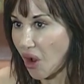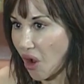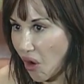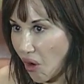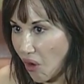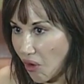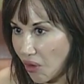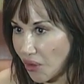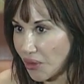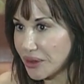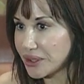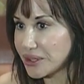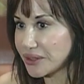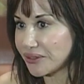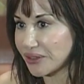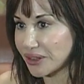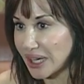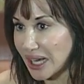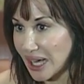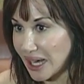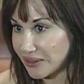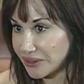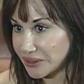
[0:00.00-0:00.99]
all the different
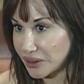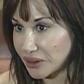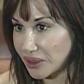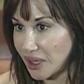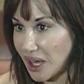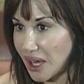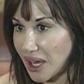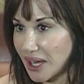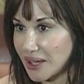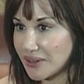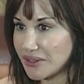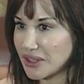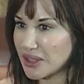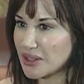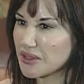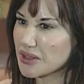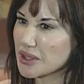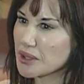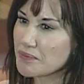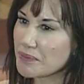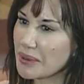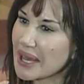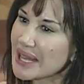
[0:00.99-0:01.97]
afterlives if
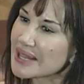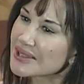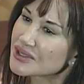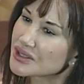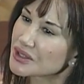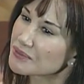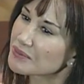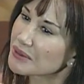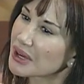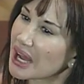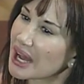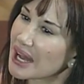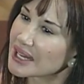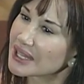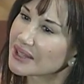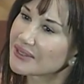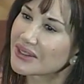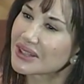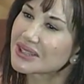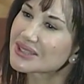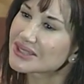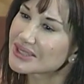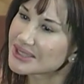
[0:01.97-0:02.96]
he pens him kind of
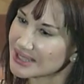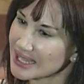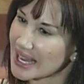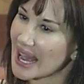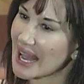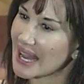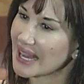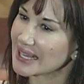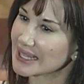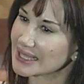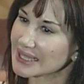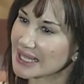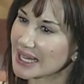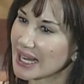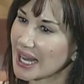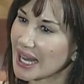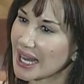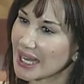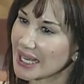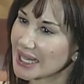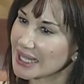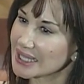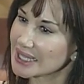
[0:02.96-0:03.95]
a Zagat
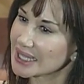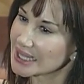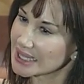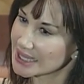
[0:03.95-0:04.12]
guide